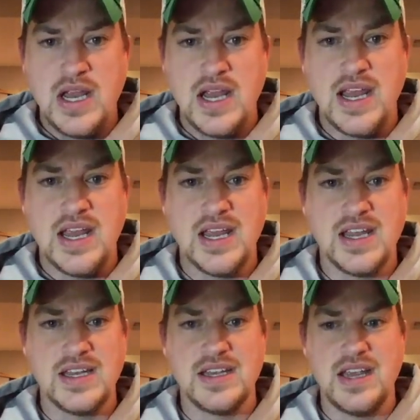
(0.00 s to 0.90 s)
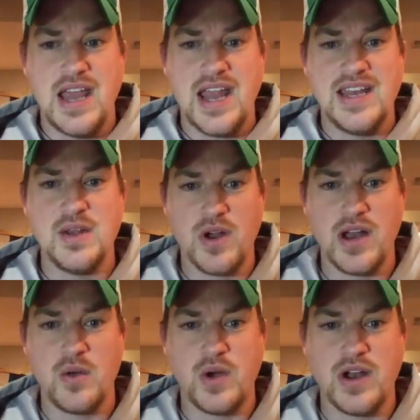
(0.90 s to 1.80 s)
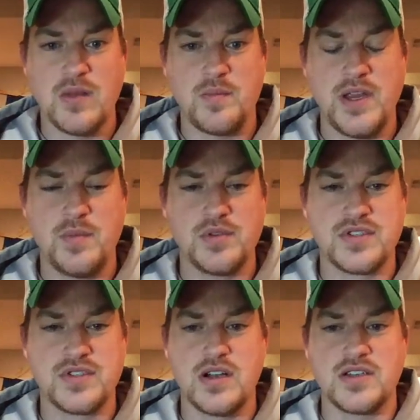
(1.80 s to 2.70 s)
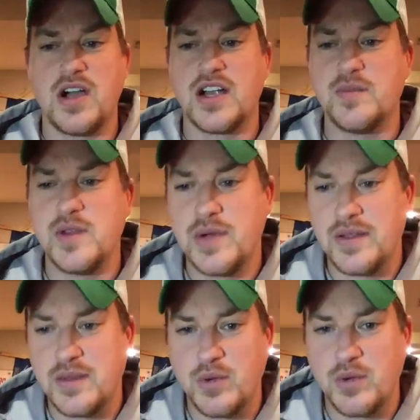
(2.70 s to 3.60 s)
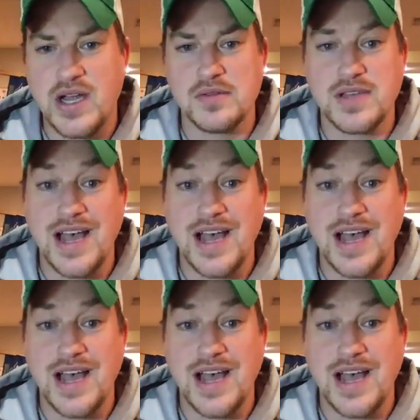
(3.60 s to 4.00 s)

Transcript: And anywhere I wear it, people start talking to me about the Browns.